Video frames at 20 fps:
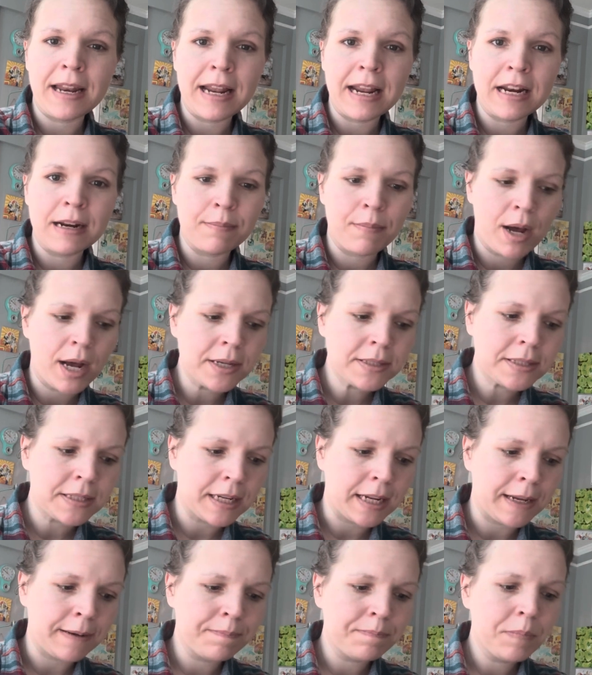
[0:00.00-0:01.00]

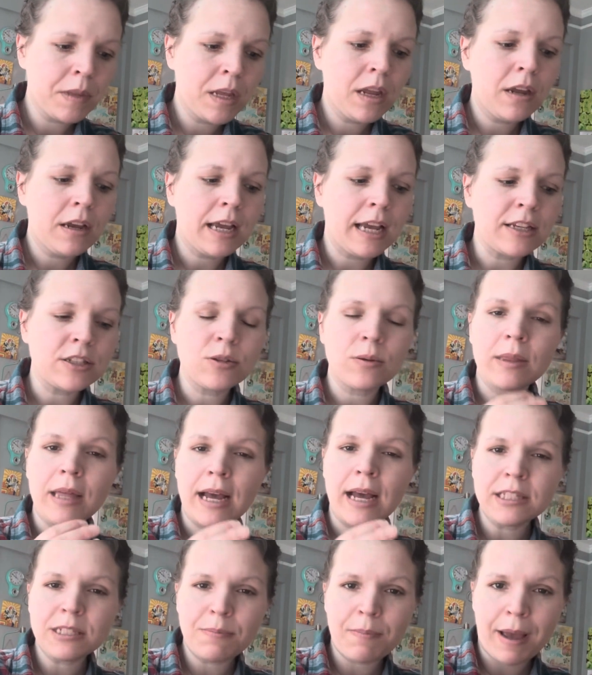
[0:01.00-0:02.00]
animosity. Okay. So
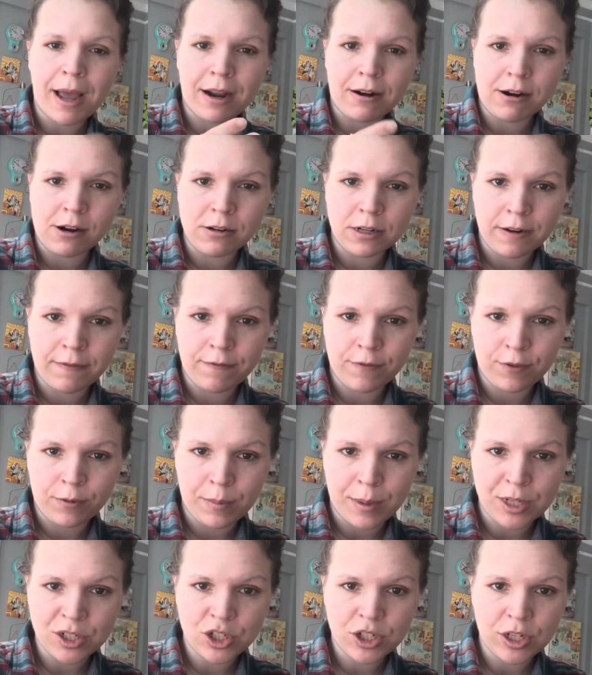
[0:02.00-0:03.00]
that's background
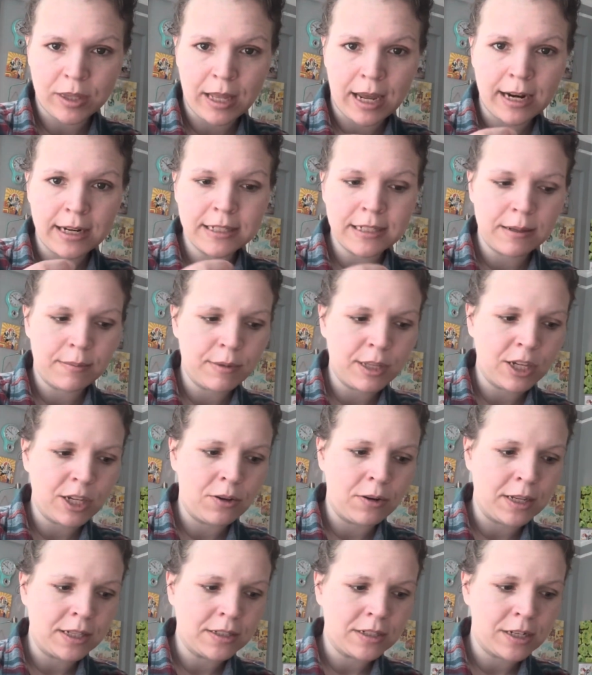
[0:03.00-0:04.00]
information. That is something you
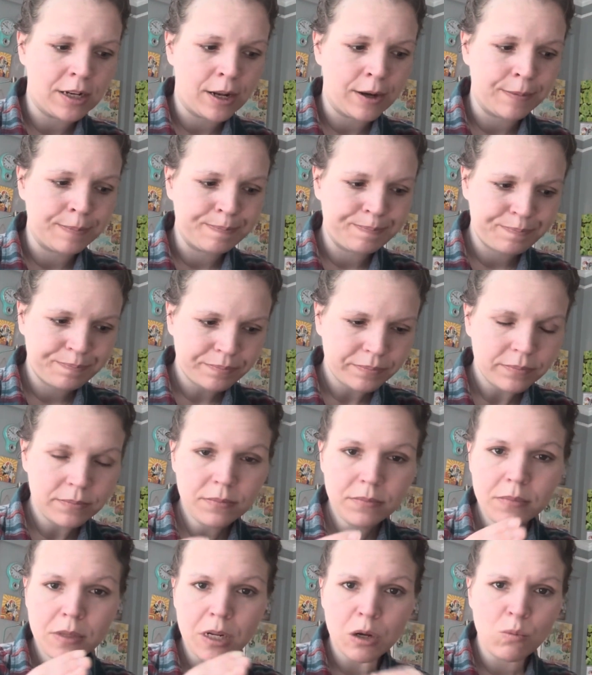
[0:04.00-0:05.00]
need to know.
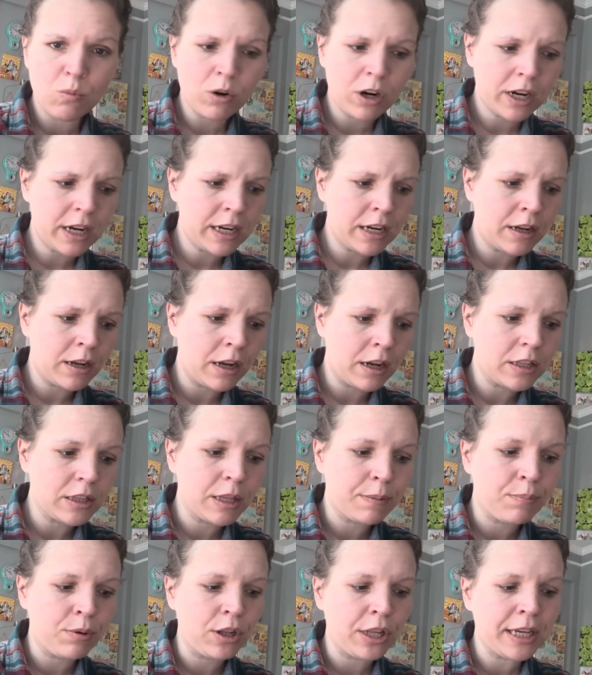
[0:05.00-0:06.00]

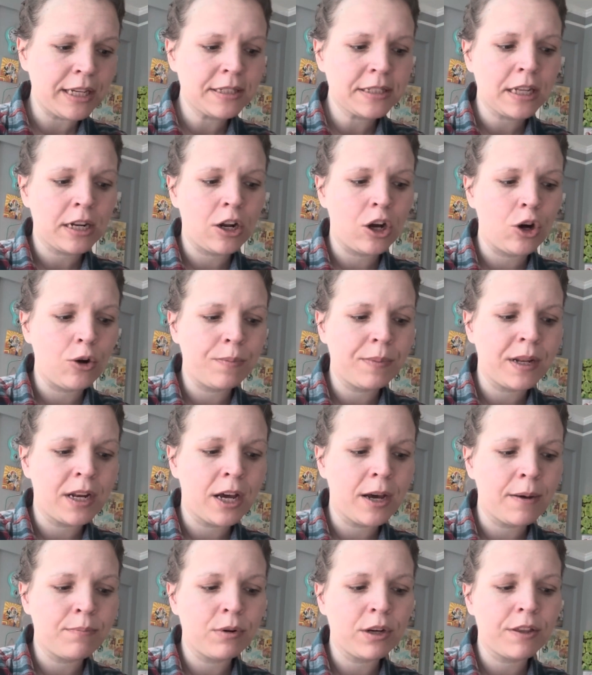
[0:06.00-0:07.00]
The play's gonna open
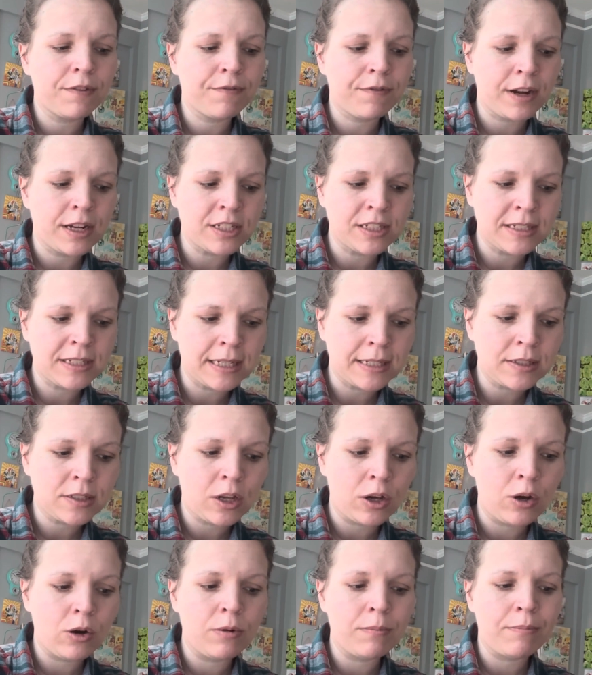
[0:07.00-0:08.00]
up with
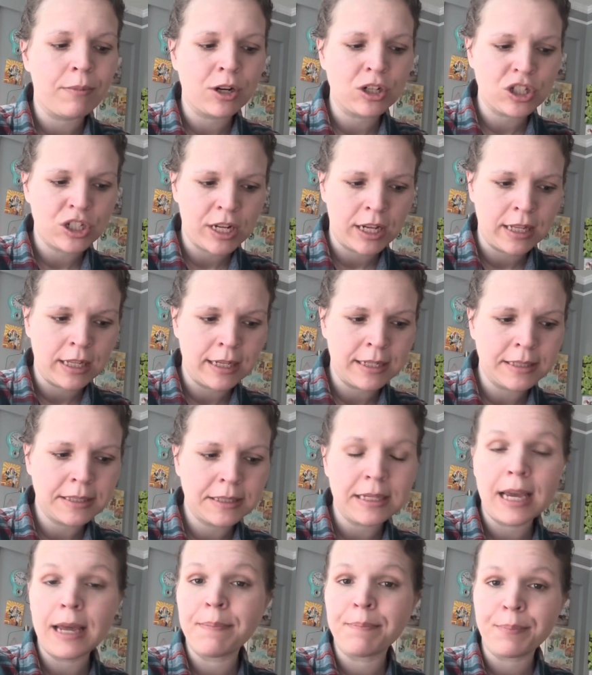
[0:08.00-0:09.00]
Francisco, Marcellus,
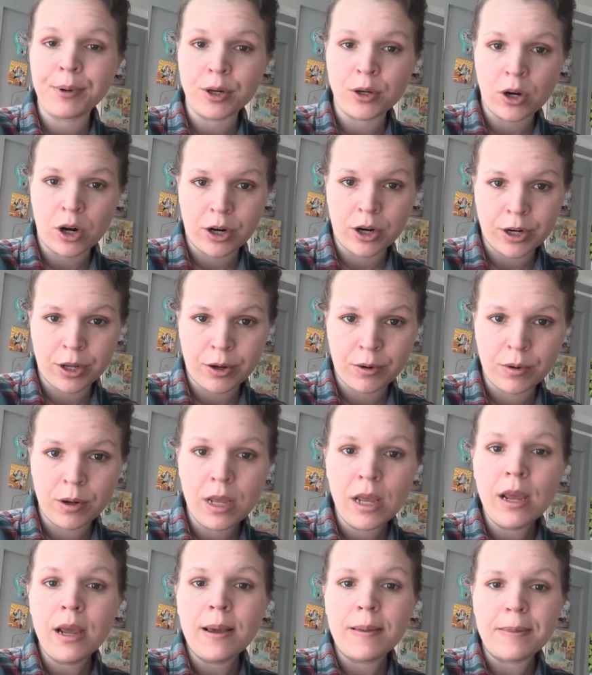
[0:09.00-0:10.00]
and Bernardo.
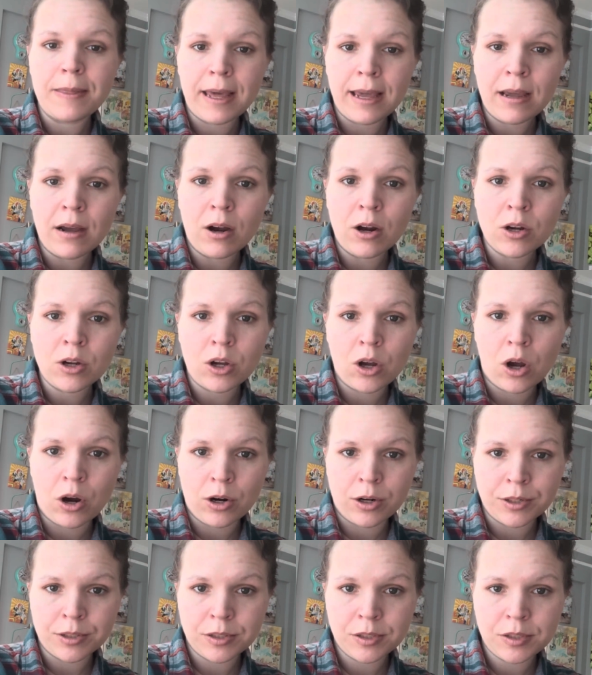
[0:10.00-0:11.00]
They are
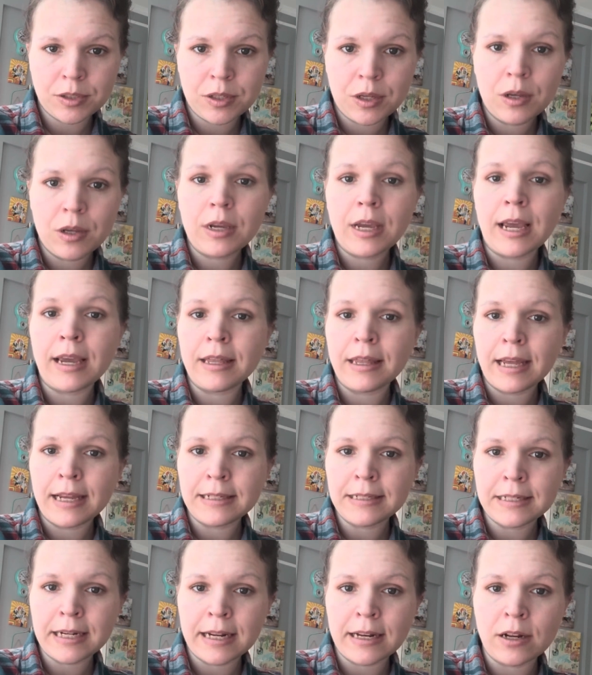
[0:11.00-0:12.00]
guards. Okay, they
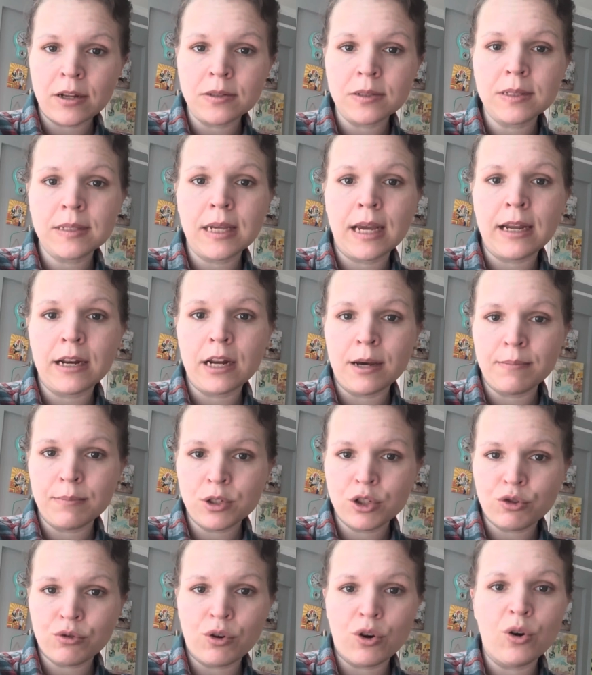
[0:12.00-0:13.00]
stand on site on
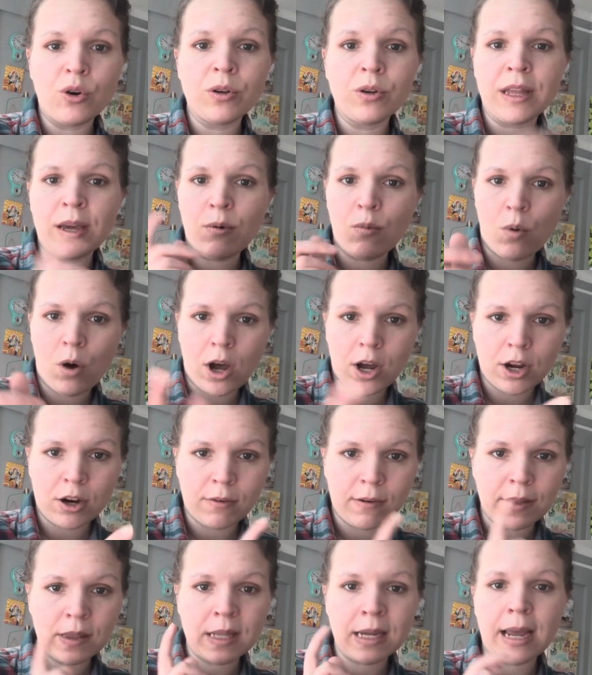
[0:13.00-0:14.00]
patrol. They walk
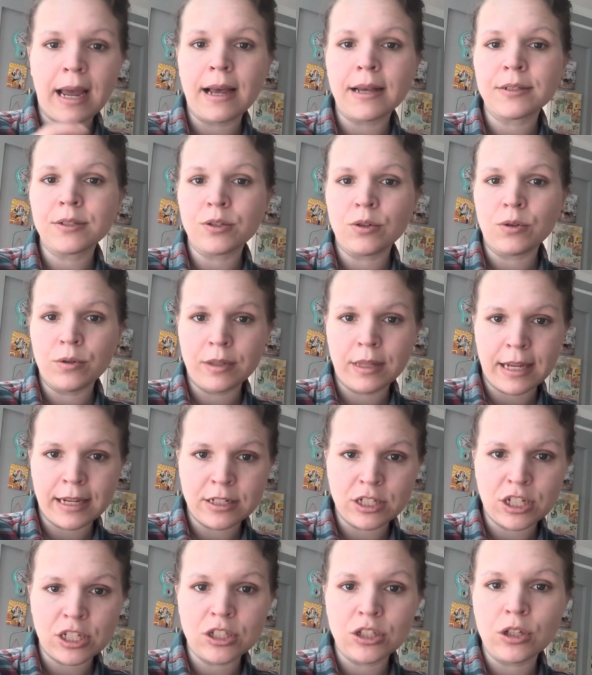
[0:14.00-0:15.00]
around the castle. They
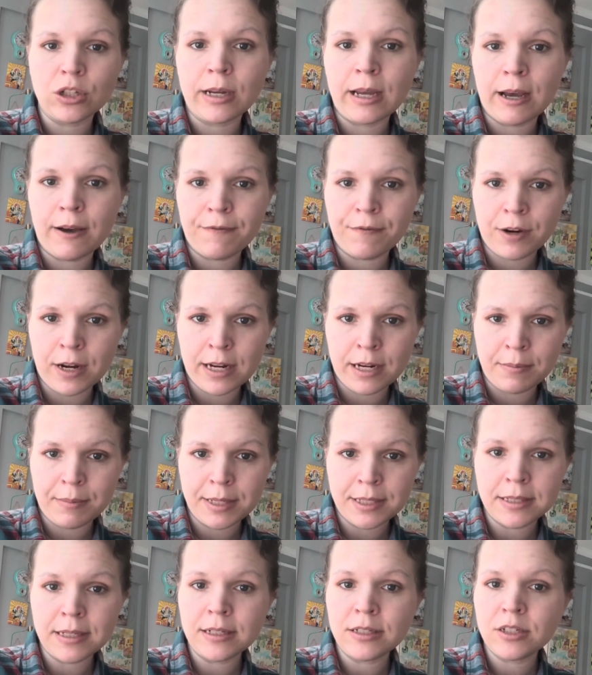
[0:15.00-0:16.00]
just look out for
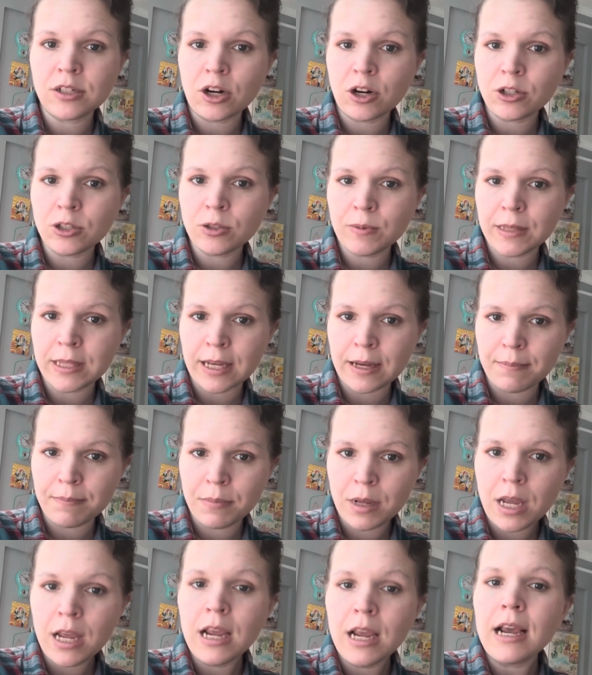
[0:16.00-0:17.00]
enemies. It starts with them.
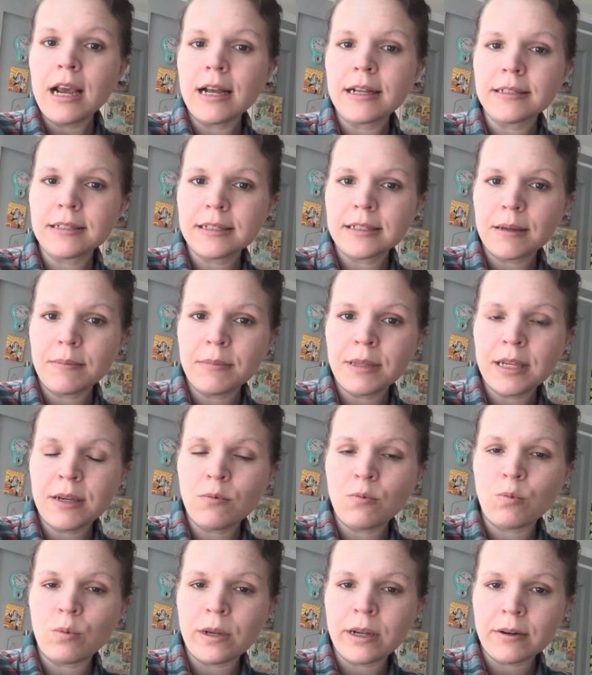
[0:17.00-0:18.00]
And
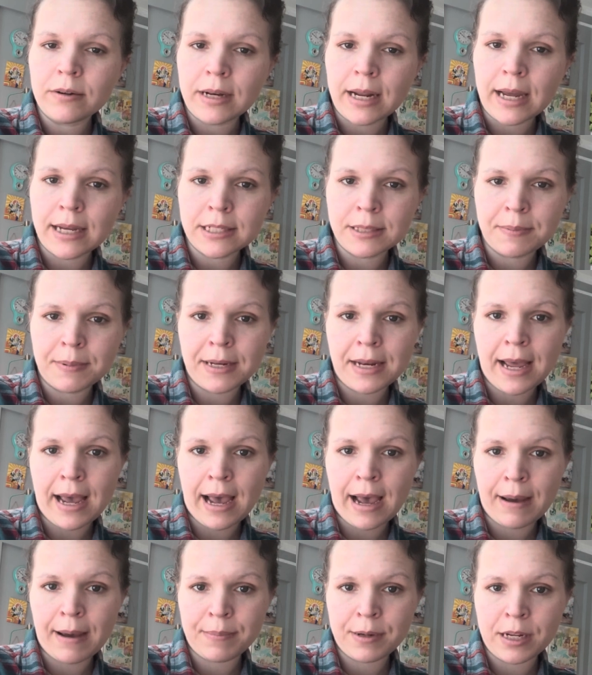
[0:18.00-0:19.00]
something weird has been
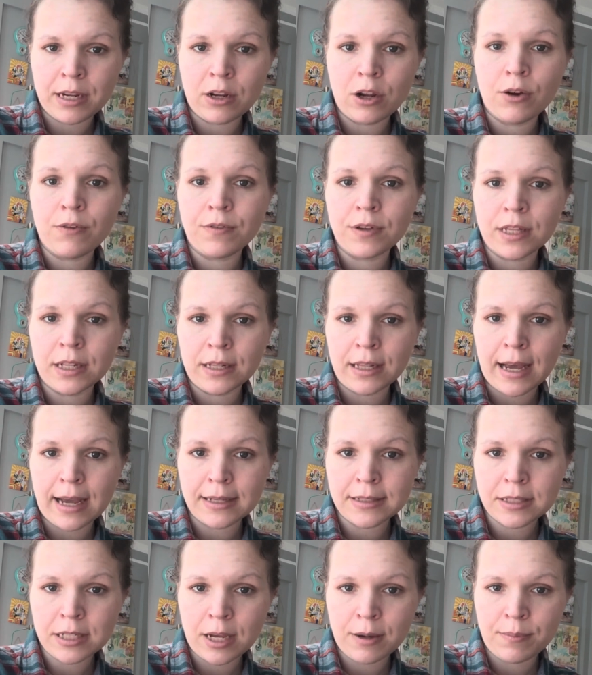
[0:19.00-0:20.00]
happening over the
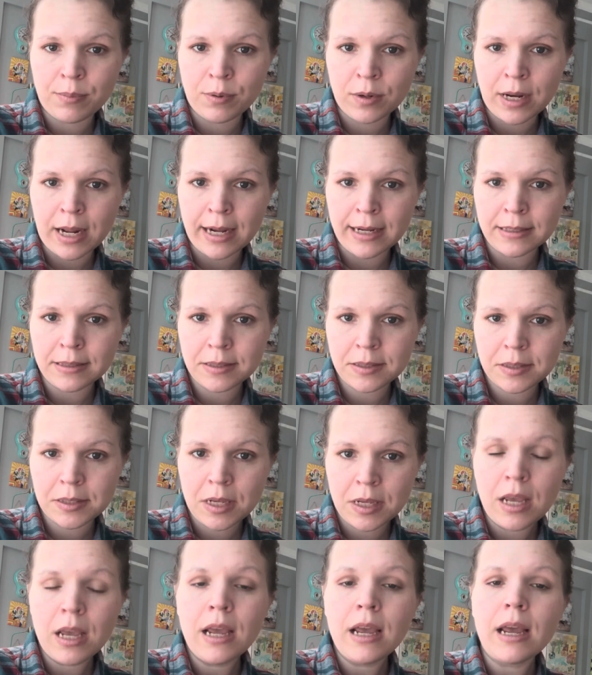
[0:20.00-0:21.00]
last couple nights.
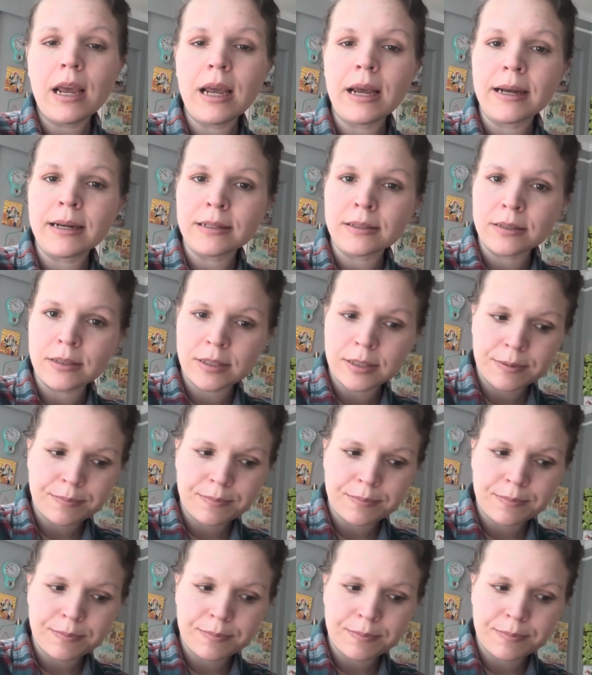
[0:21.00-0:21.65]
And